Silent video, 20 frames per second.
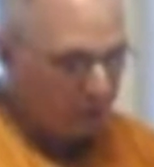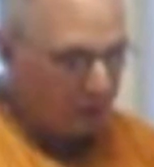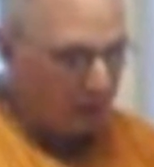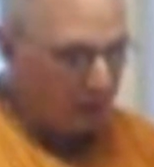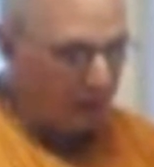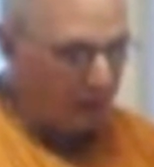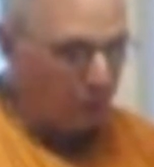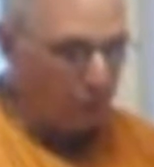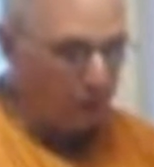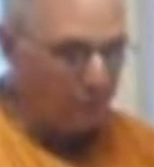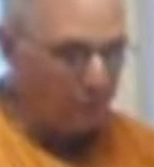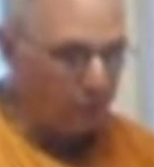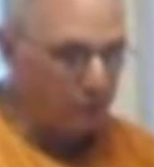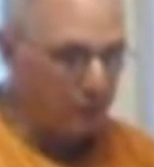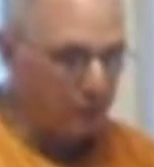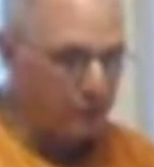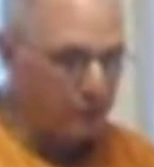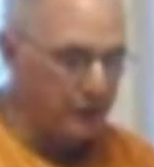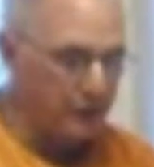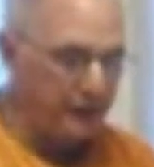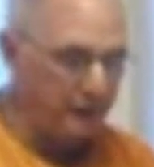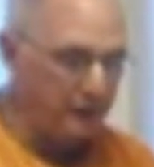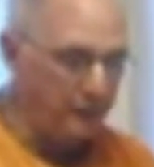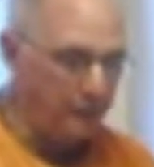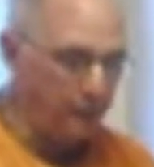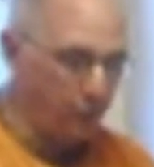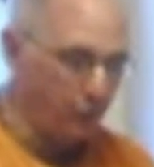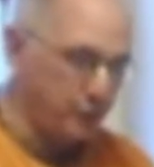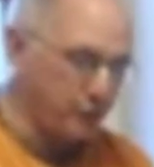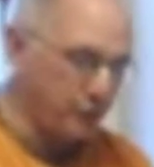however, a saintly
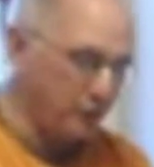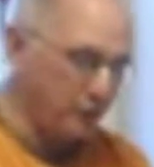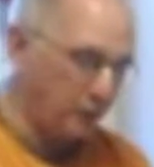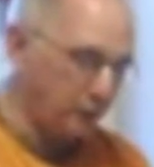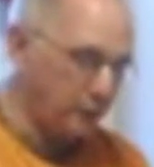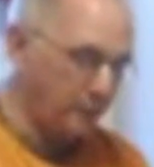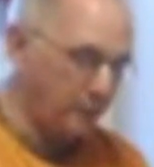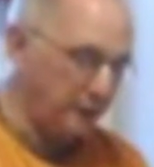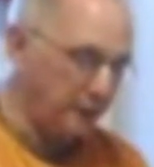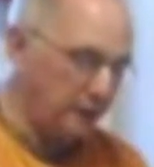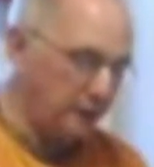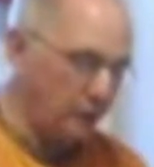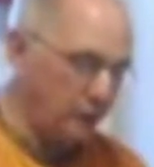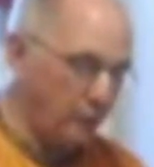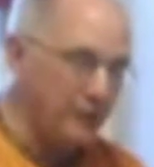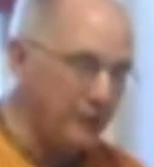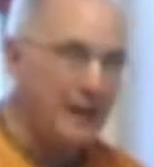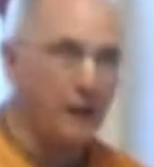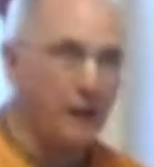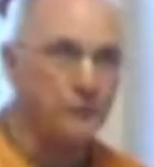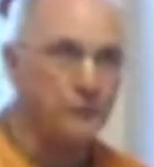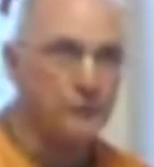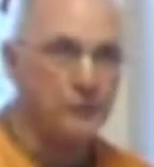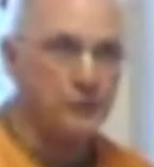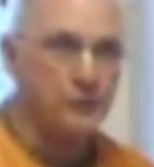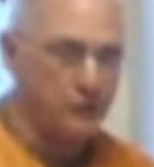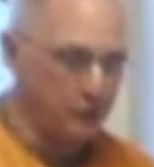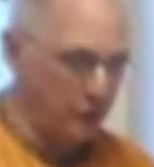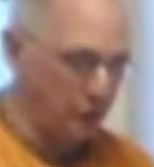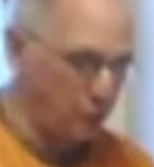person ultimately
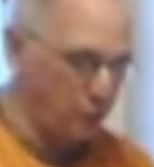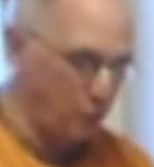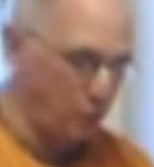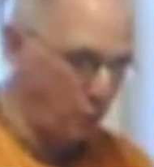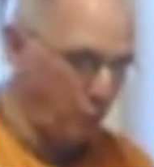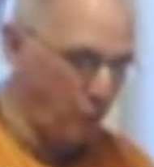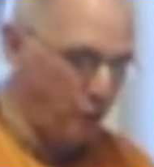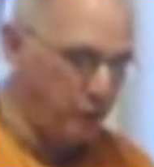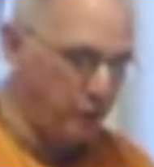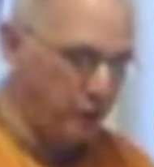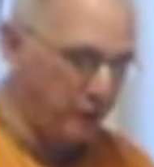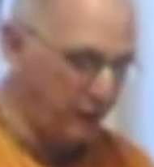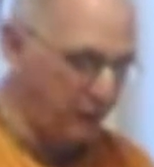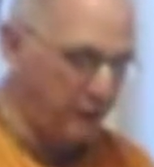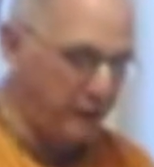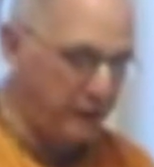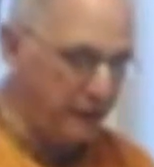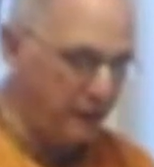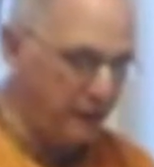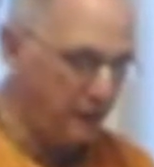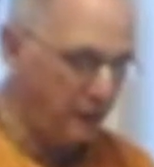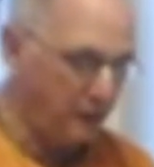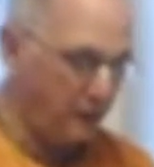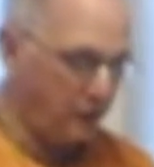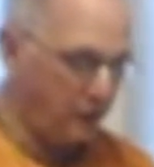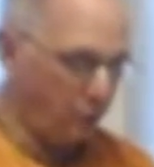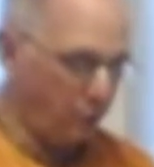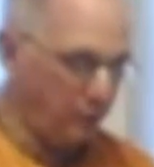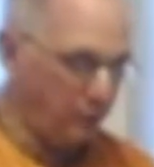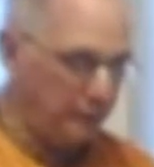renounces such ordinary
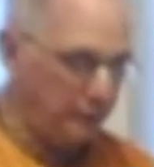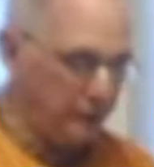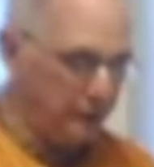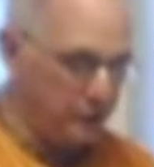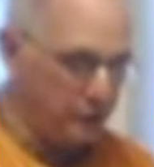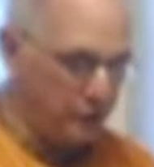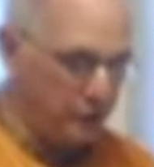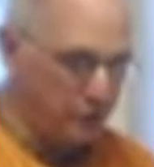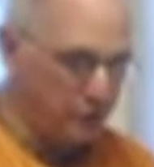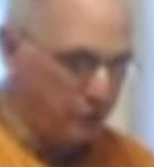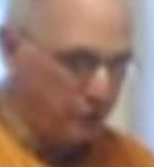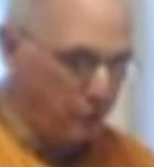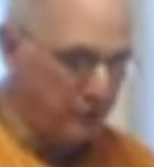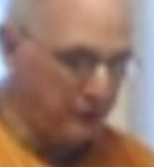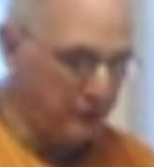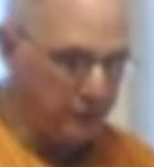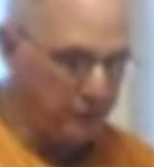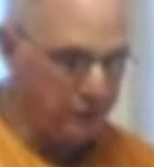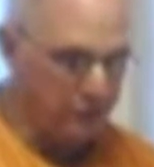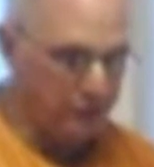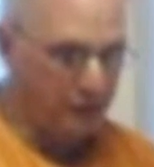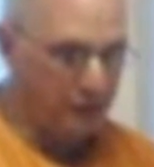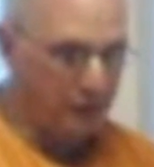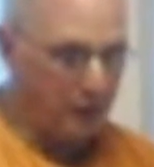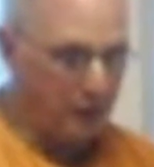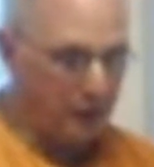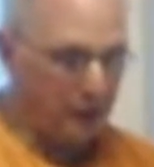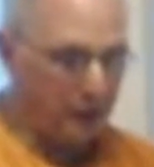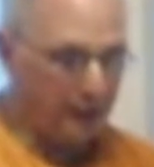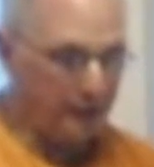religious duties
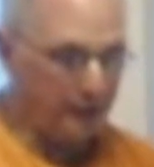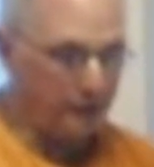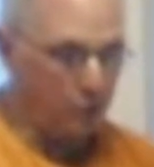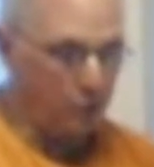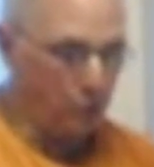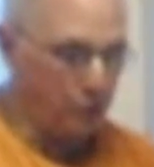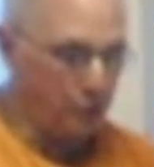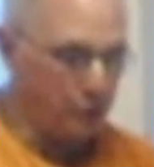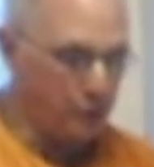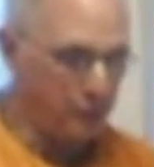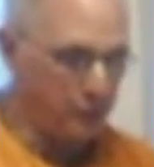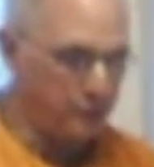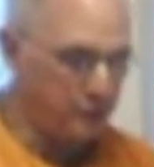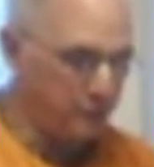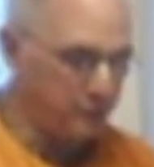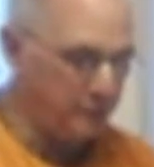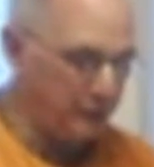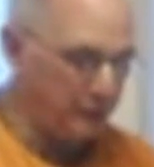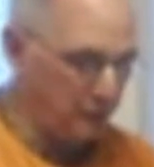and worships me